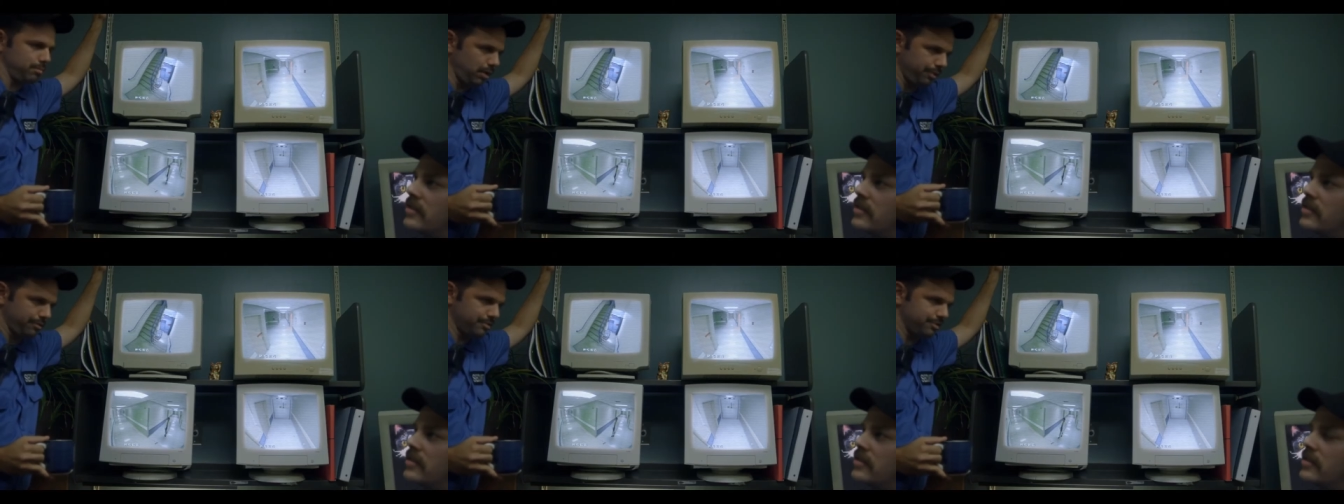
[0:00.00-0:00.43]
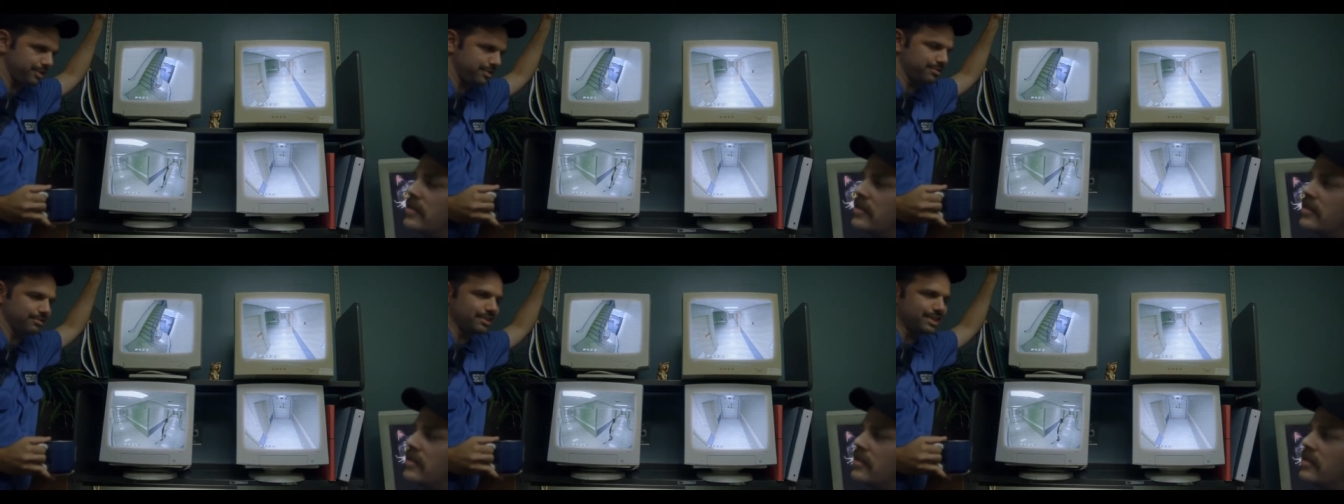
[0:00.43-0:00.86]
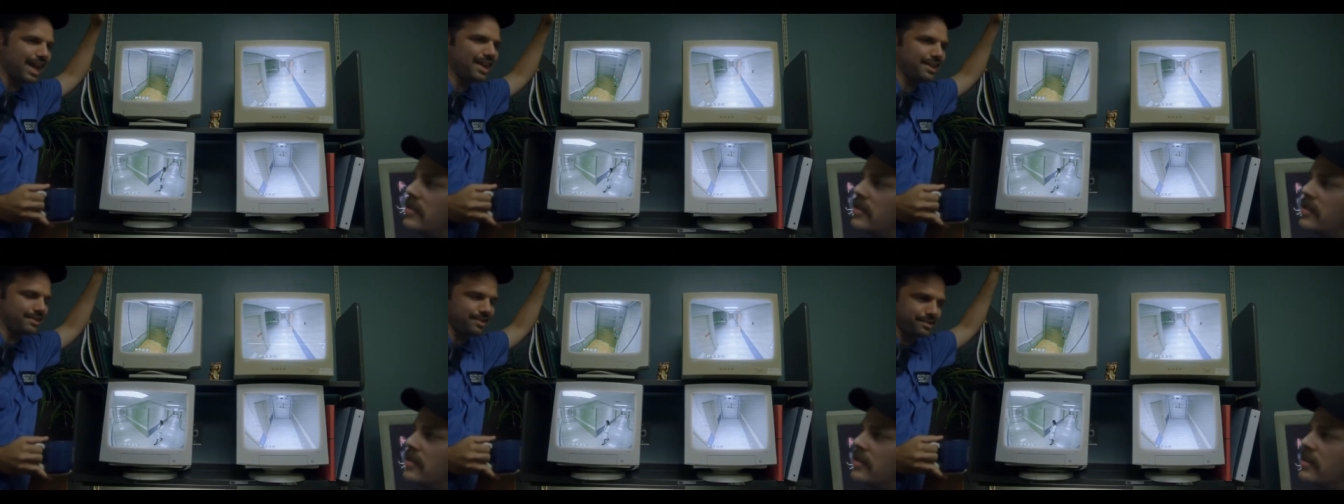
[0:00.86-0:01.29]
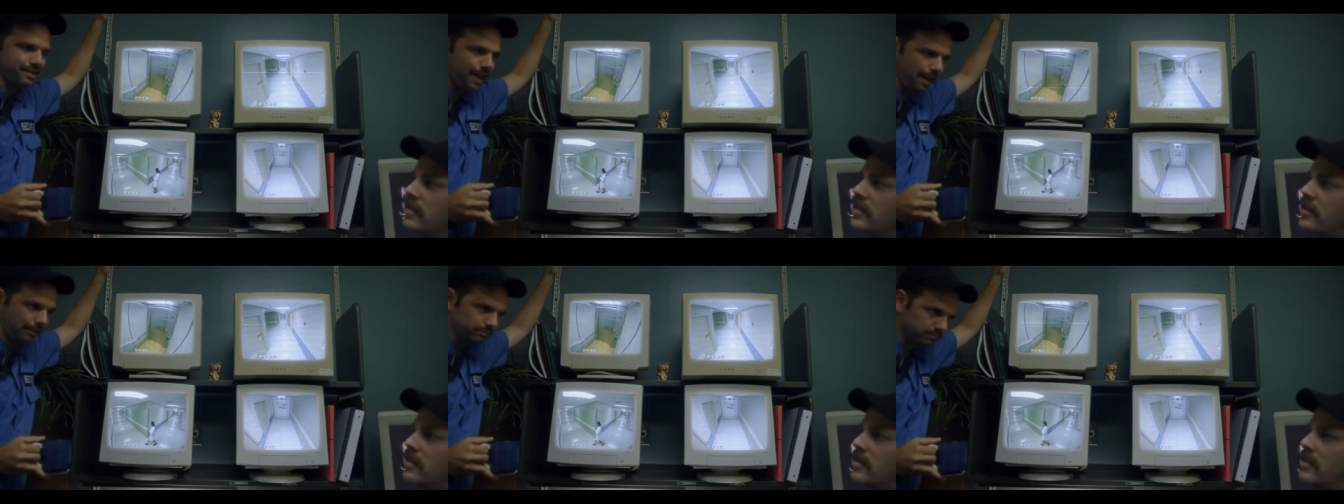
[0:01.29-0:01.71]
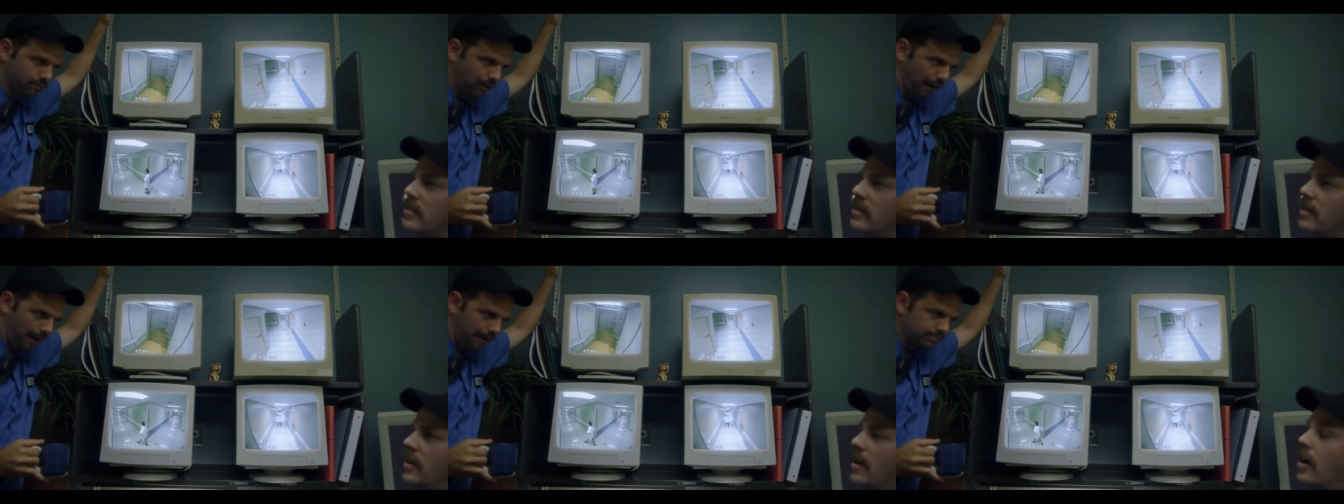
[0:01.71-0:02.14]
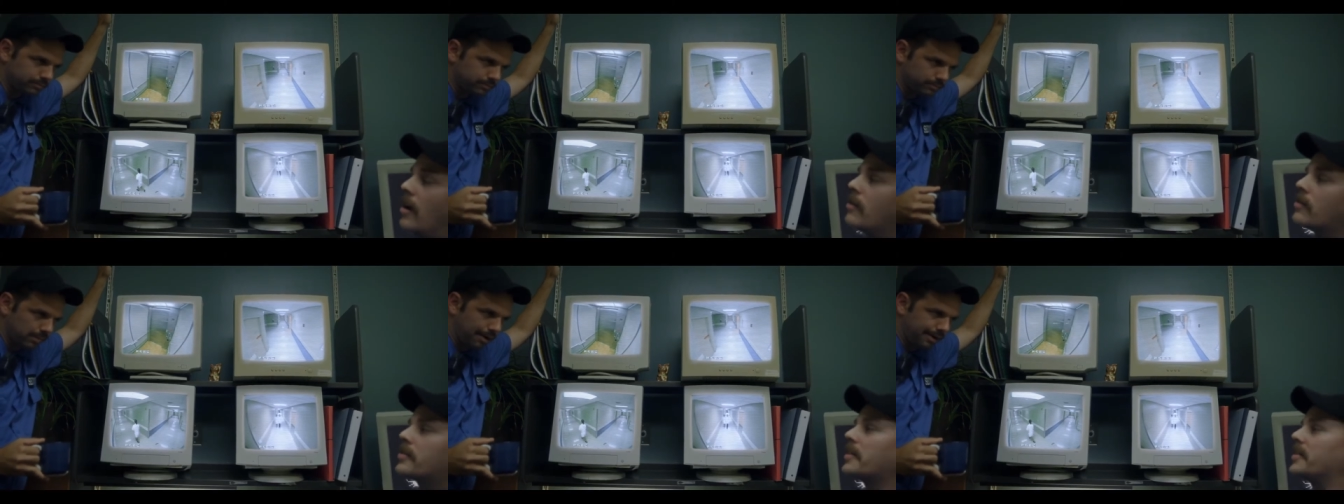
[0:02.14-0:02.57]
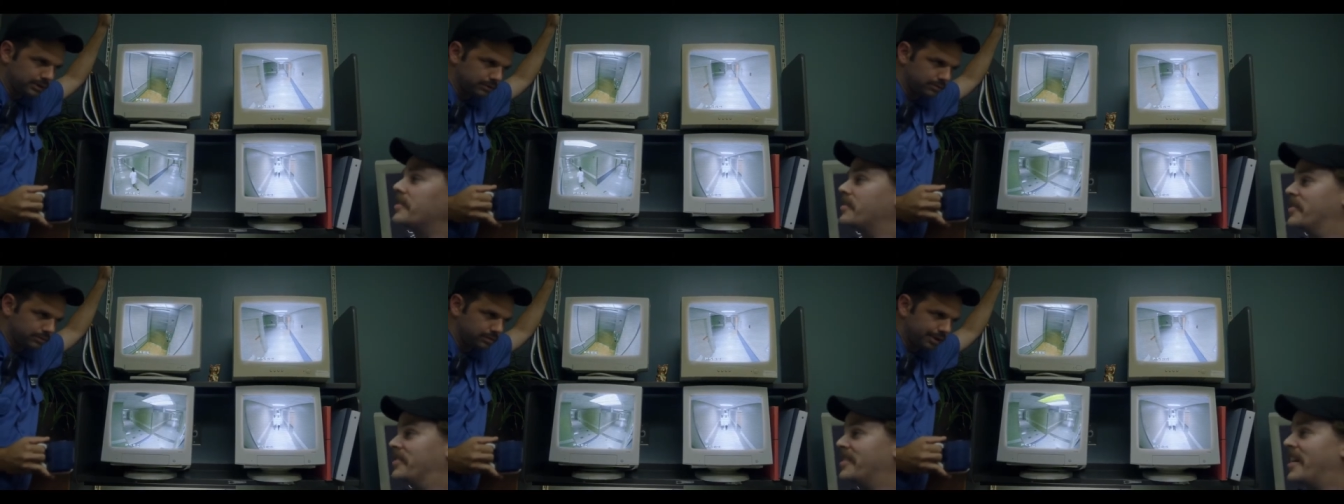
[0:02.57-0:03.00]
are brother and sister. Dany's his aunt. Oh, okay, so it's